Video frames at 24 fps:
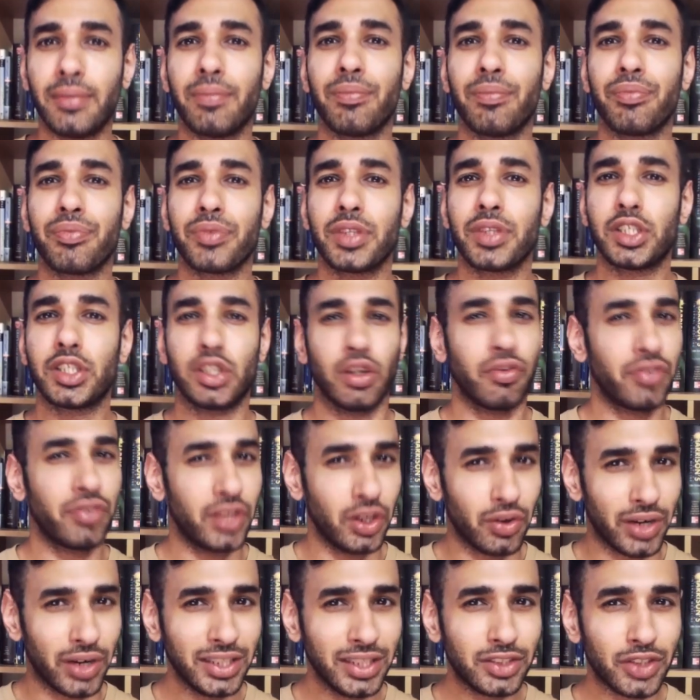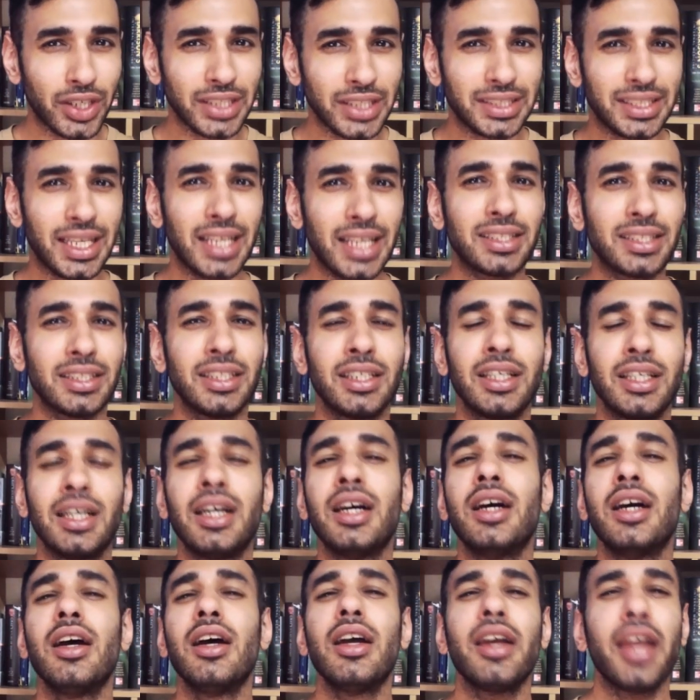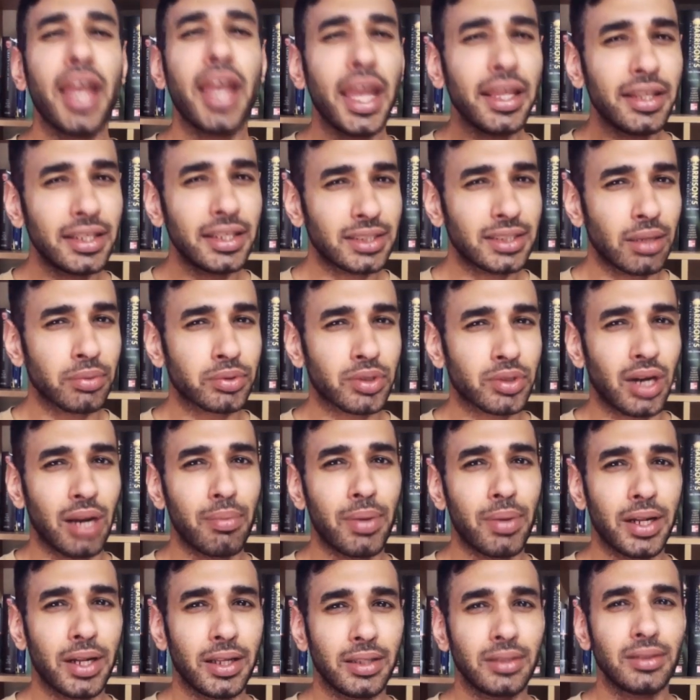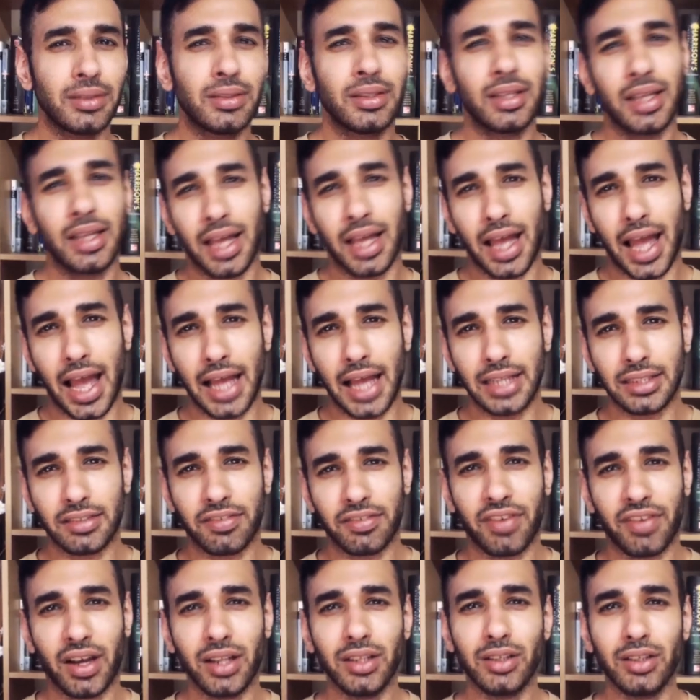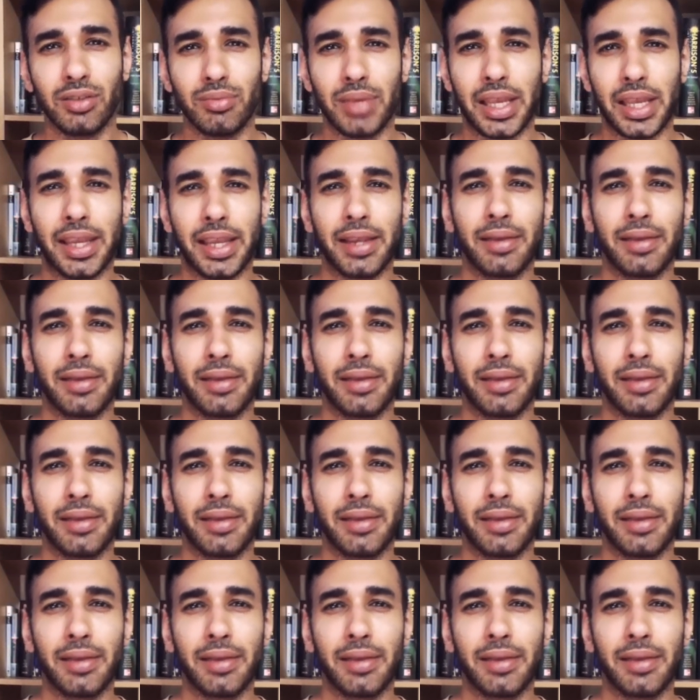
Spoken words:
So if you're interested, hit the subscribe button and follow me.